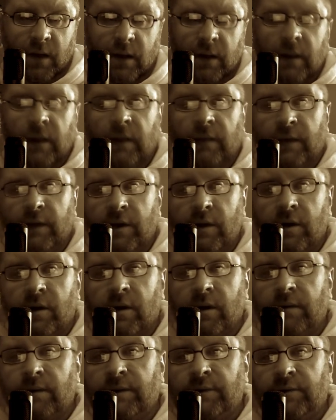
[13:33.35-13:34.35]
In the
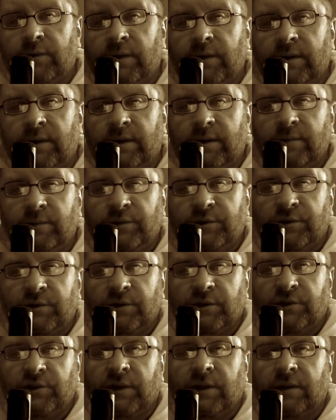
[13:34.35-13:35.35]
yard, the tree limbs
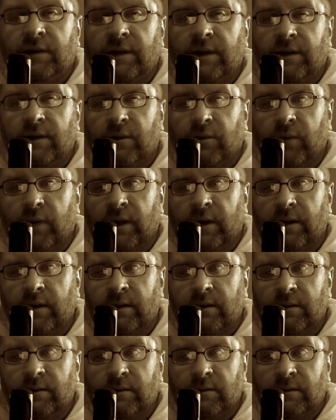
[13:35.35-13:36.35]
shook gently in the
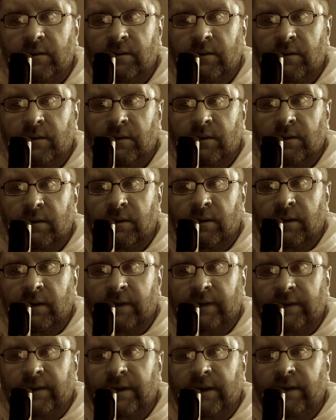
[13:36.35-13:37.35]
wind,
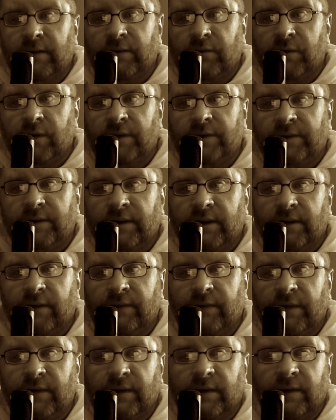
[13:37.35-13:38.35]
its leaves rustling
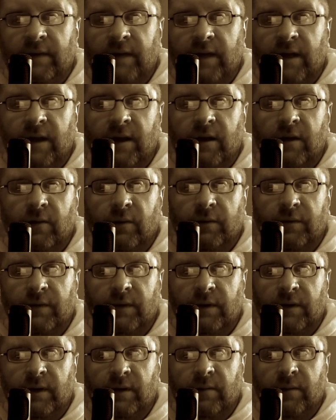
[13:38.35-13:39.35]
and filling the air with
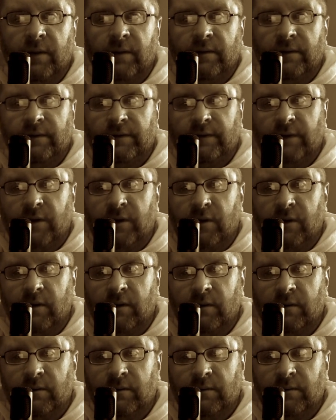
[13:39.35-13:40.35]
their intermittent
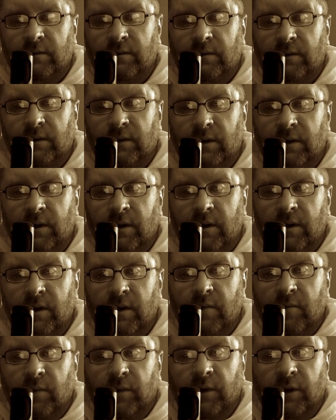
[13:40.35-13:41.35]
song.
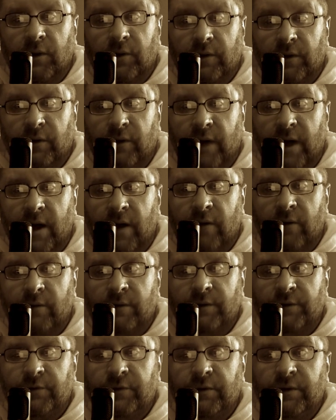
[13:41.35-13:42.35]
Below the ground,
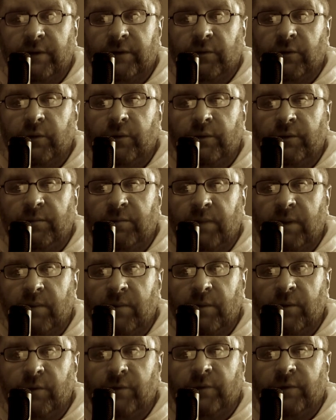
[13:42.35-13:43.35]
the tree's roots
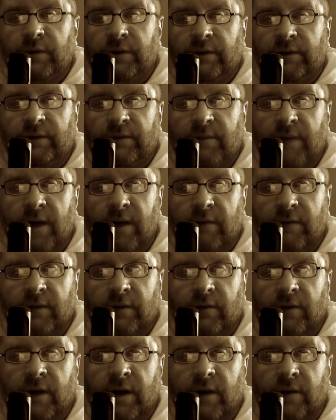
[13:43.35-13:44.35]
pumped nutrients from out of the
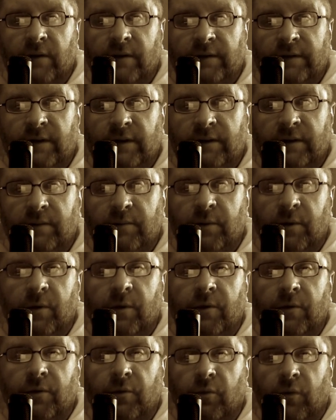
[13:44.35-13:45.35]
ground and sucked up
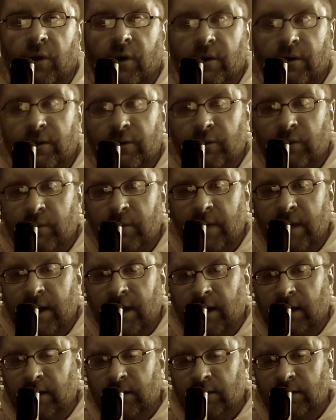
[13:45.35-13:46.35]
all the water that
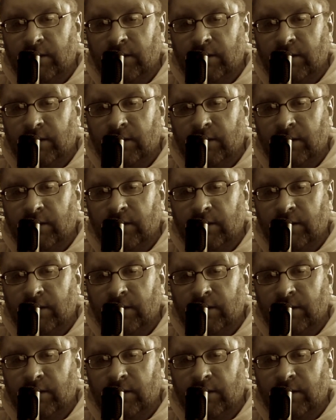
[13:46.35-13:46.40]
remained.